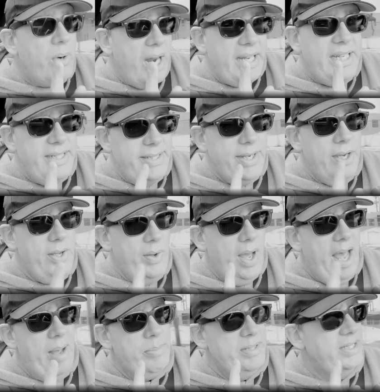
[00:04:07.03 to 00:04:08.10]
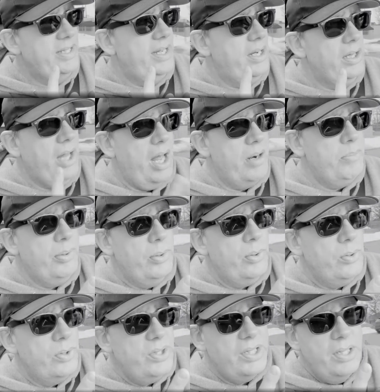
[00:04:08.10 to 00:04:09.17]
what I can tell you happens in a lot of
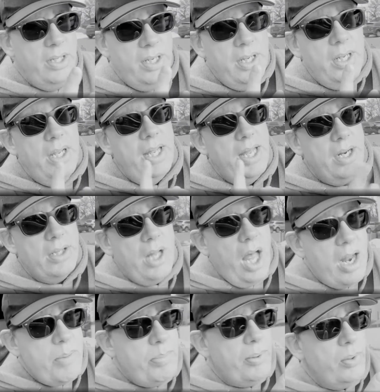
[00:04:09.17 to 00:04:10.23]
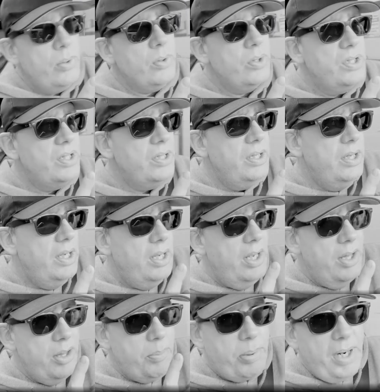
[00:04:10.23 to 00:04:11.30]
pools. In a lot of pools,
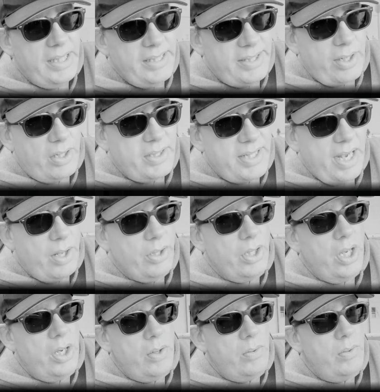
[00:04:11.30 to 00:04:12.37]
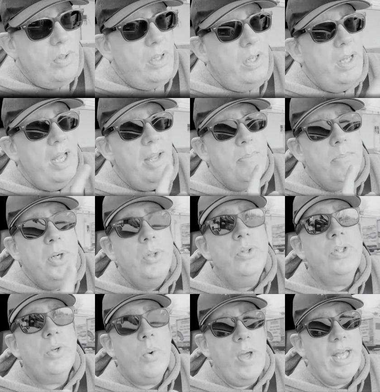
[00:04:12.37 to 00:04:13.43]
the price starts out low. It
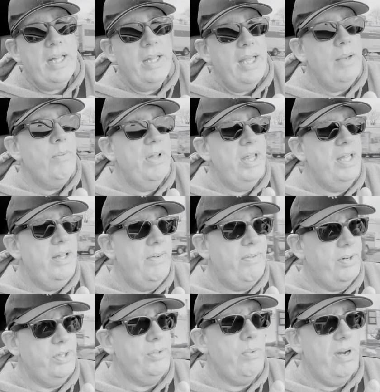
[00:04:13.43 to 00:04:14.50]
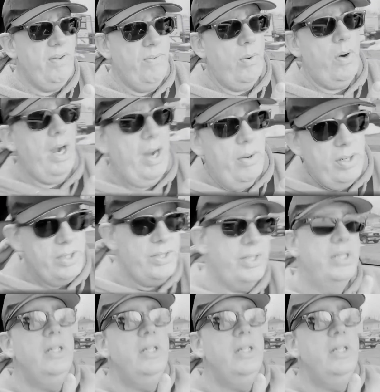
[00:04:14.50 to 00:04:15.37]
moons quickly within the first 24 hours.